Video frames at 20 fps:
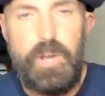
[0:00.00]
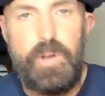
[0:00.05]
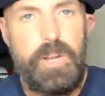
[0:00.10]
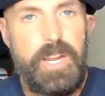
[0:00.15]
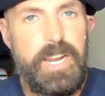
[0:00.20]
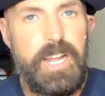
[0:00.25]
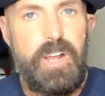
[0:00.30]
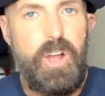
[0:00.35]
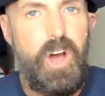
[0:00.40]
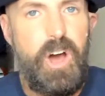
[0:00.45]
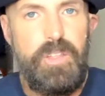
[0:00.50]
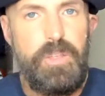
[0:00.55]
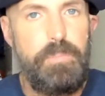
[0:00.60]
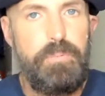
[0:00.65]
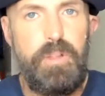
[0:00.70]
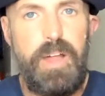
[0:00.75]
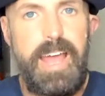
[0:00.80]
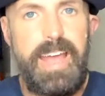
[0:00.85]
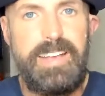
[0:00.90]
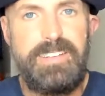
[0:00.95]
going to call the
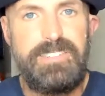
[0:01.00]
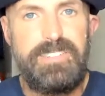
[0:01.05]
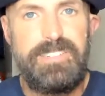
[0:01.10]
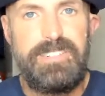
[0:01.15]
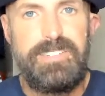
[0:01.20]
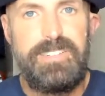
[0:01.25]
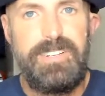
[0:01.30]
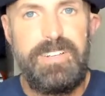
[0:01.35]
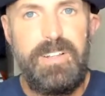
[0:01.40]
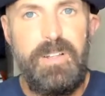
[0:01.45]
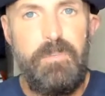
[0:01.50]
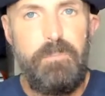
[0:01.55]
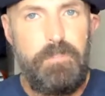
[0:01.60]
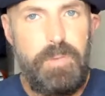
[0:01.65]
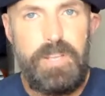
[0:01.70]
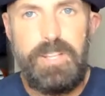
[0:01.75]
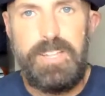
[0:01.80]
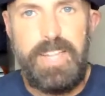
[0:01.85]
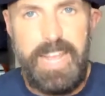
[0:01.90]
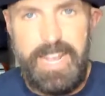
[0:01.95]
plays.
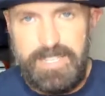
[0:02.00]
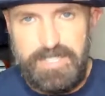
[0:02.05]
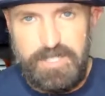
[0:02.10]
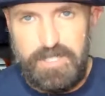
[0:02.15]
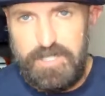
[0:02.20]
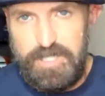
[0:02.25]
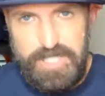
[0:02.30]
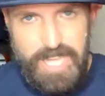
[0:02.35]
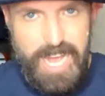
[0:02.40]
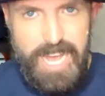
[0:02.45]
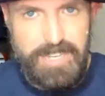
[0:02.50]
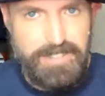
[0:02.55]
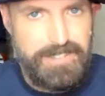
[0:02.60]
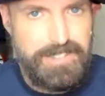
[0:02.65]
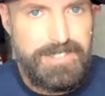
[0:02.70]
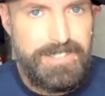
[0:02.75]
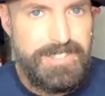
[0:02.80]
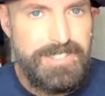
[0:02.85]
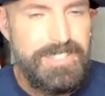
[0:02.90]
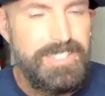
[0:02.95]
Bill Lazor is
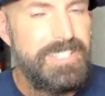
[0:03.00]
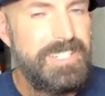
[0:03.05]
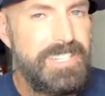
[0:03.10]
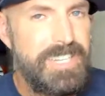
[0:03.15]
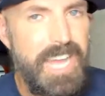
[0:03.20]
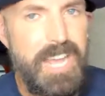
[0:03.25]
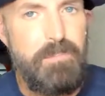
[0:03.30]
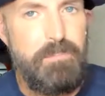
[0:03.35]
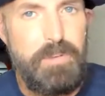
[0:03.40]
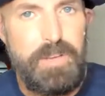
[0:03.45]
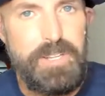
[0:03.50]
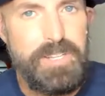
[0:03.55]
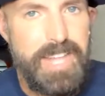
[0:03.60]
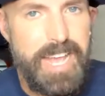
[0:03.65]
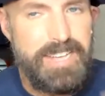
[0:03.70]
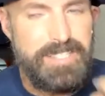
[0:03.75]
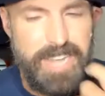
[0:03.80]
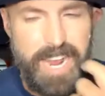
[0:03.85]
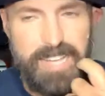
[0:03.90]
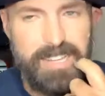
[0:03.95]
us. Like Bill
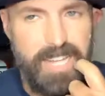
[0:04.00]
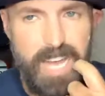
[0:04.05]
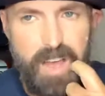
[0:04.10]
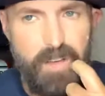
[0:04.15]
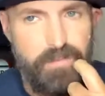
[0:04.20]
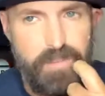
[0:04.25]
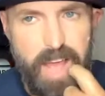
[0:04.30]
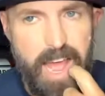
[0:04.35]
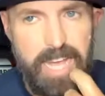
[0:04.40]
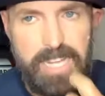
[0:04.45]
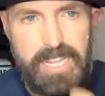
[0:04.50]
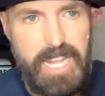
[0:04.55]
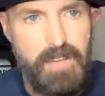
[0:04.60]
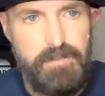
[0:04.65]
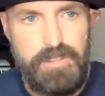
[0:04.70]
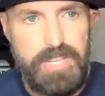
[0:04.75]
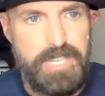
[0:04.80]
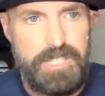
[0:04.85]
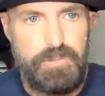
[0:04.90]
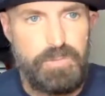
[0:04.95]
Lazor, I
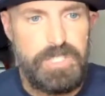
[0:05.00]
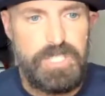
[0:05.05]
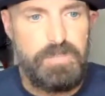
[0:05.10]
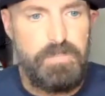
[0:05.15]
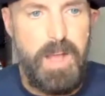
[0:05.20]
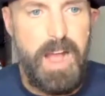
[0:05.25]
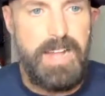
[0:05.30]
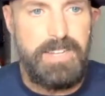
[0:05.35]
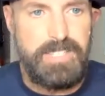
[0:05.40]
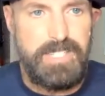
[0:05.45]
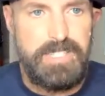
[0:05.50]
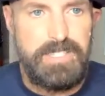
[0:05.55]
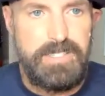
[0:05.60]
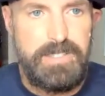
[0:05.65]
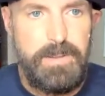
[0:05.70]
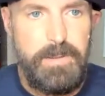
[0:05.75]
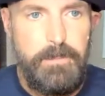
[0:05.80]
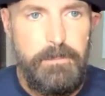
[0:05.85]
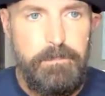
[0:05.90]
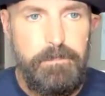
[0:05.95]
loved his
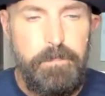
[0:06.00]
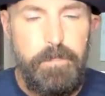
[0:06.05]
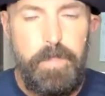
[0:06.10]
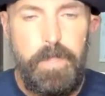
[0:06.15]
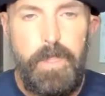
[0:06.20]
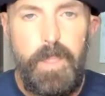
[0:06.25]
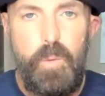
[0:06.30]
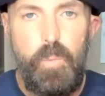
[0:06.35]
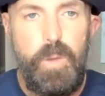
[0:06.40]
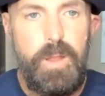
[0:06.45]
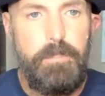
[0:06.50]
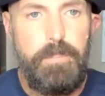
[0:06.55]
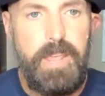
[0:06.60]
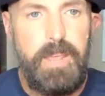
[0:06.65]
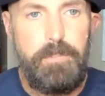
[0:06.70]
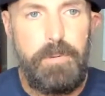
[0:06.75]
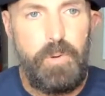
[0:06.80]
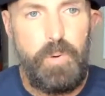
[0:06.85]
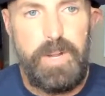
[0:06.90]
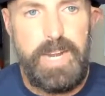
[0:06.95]
responses when
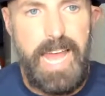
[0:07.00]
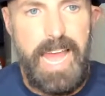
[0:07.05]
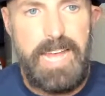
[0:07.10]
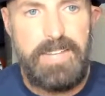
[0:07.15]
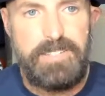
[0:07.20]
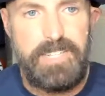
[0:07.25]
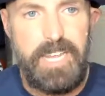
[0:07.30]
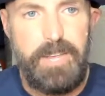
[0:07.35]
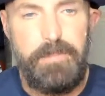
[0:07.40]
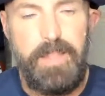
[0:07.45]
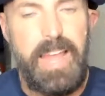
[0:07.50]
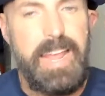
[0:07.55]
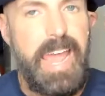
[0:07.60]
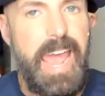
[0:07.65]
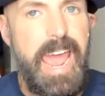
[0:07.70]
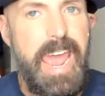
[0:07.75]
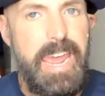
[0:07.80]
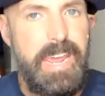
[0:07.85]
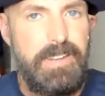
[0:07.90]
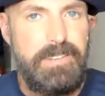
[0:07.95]
people would ask him, like,
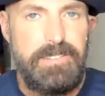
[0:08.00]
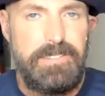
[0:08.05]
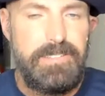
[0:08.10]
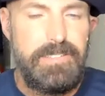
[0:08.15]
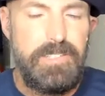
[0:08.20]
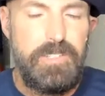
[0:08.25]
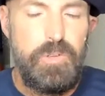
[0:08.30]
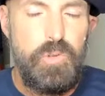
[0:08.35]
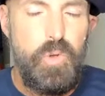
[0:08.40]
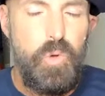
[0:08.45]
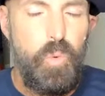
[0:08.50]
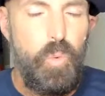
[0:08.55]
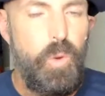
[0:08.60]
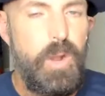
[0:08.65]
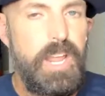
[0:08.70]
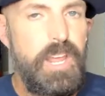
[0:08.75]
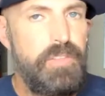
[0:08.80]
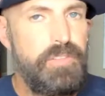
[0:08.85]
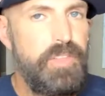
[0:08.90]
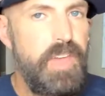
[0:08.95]
hey,
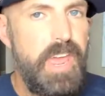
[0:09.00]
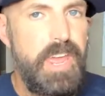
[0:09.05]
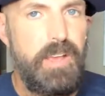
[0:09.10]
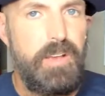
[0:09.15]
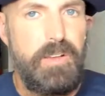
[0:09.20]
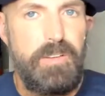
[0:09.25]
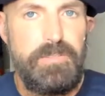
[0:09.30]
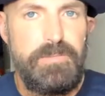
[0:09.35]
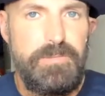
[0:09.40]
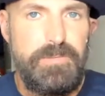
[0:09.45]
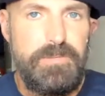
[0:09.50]
what do you think?